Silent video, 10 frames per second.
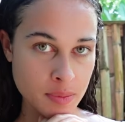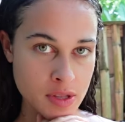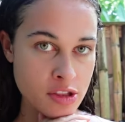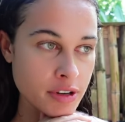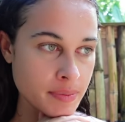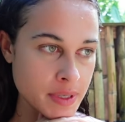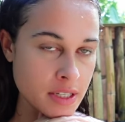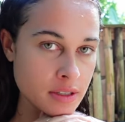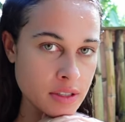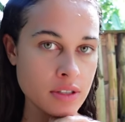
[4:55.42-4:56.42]
been three
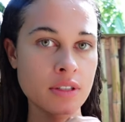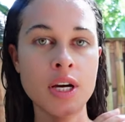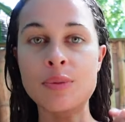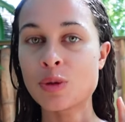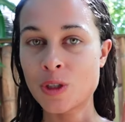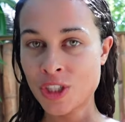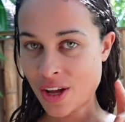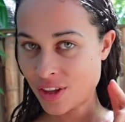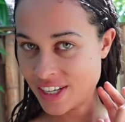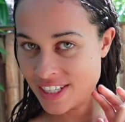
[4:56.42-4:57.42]
minutes, so time to wash
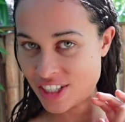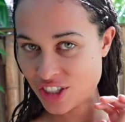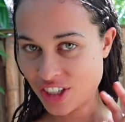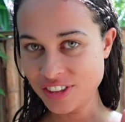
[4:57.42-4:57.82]
out the conditioner.